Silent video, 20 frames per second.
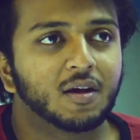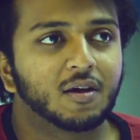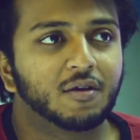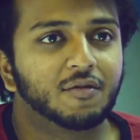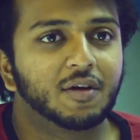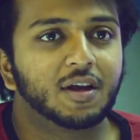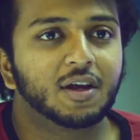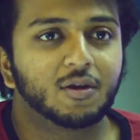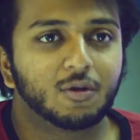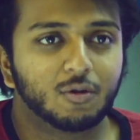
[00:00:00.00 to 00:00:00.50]

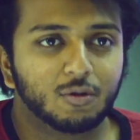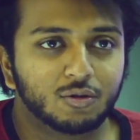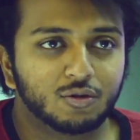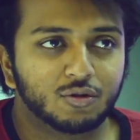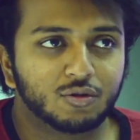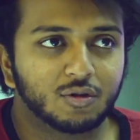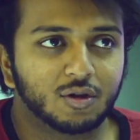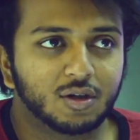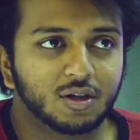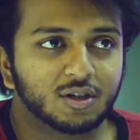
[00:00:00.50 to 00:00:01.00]
very close
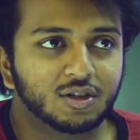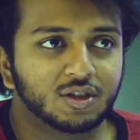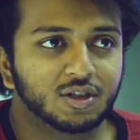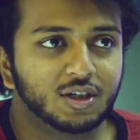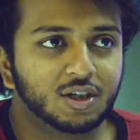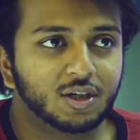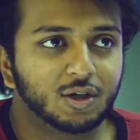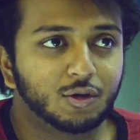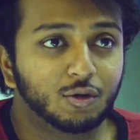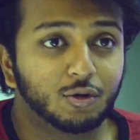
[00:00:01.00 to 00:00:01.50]
to her,
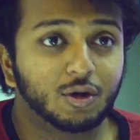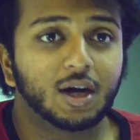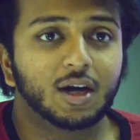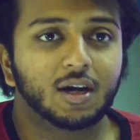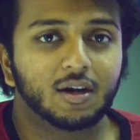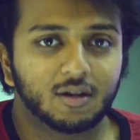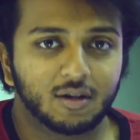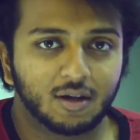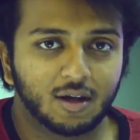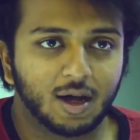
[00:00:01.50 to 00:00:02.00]
she took it
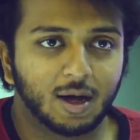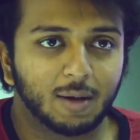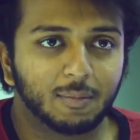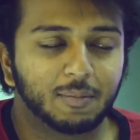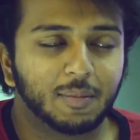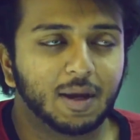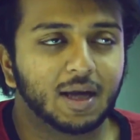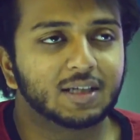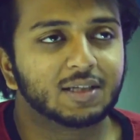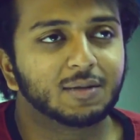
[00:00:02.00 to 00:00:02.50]
up
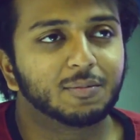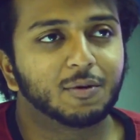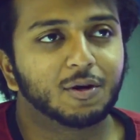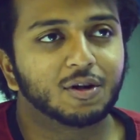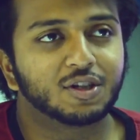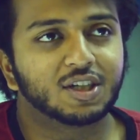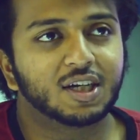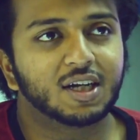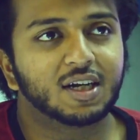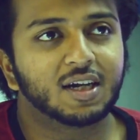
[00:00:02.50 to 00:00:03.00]
as a
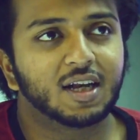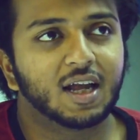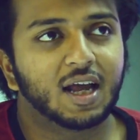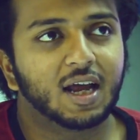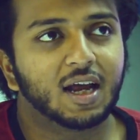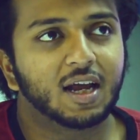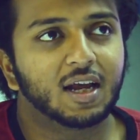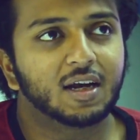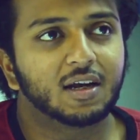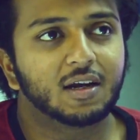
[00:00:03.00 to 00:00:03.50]
project,
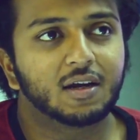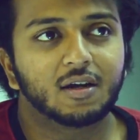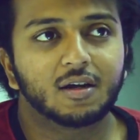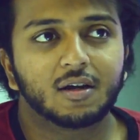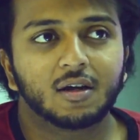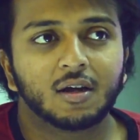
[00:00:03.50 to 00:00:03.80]
and